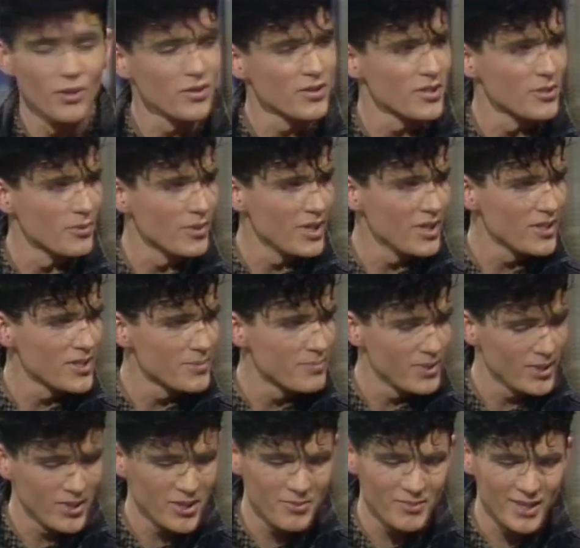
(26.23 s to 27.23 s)
Orson Welles,
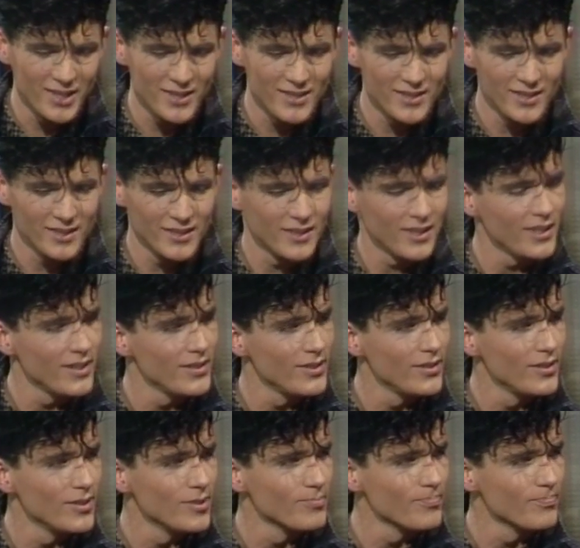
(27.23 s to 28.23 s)
Perry Mason. What is what